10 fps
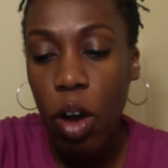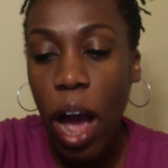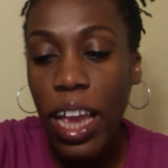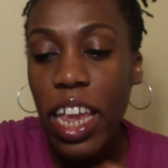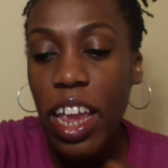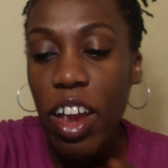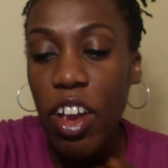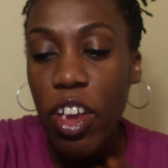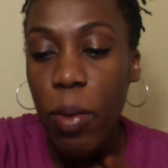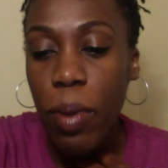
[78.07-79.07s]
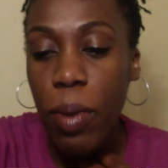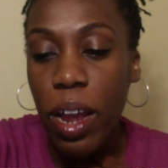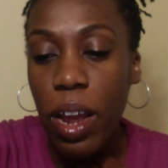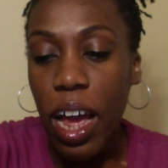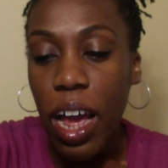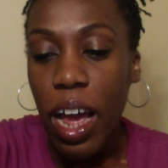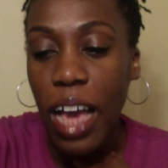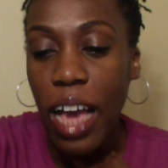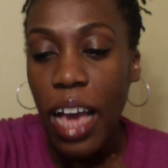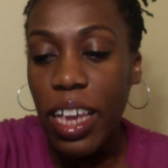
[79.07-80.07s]
No, I can hear you, but
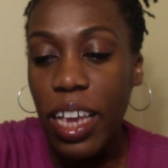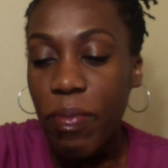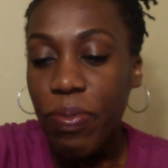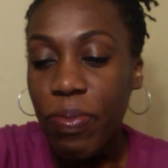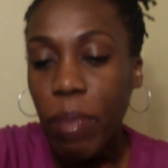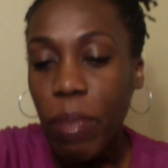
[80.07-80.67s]
I'm trying